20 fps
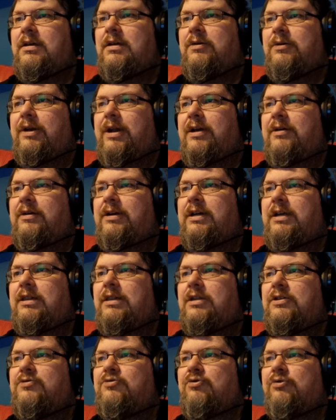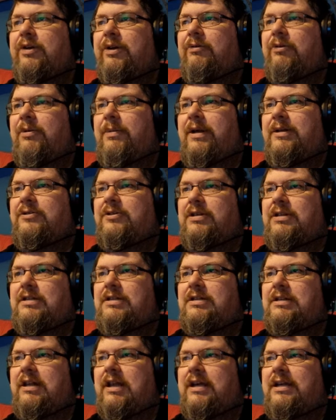You are now in the drawing room
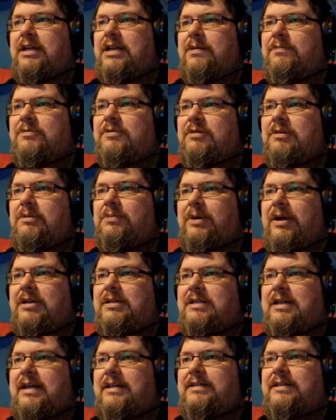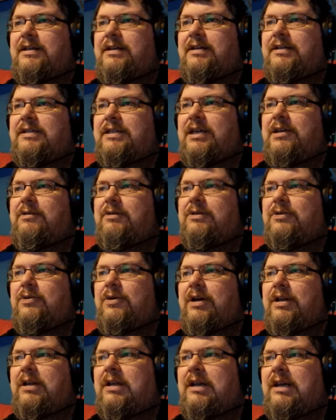entrance. Light comes from the brass lantern. A secret
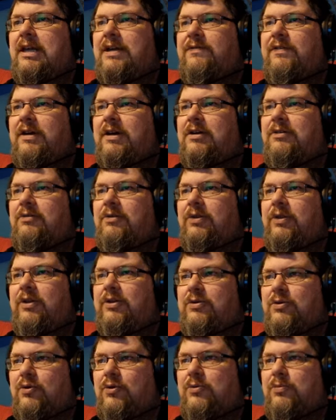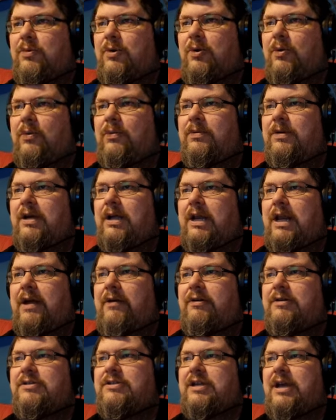door and a lever are on the north wall. A
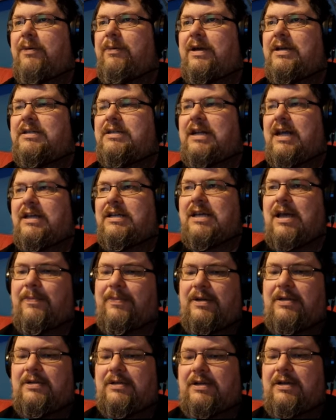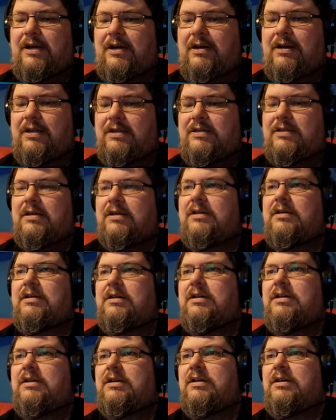narrow stairway snakes up into darkness.
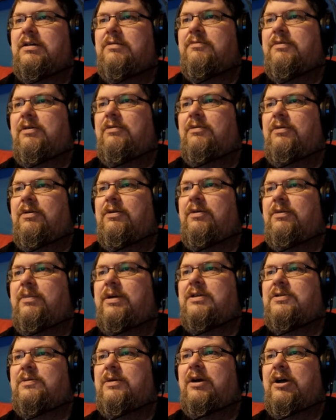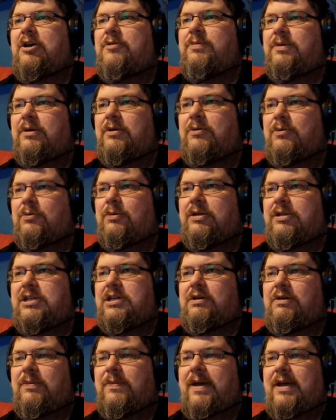Well, we may as well open all the
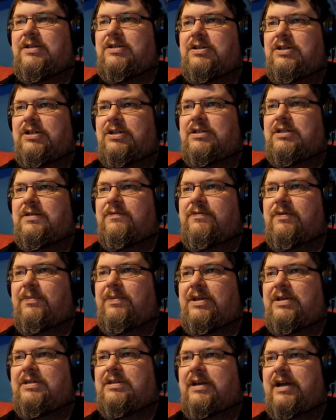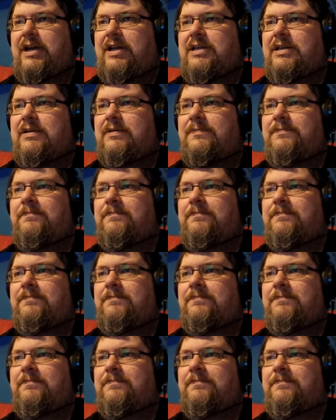secret passages from this side.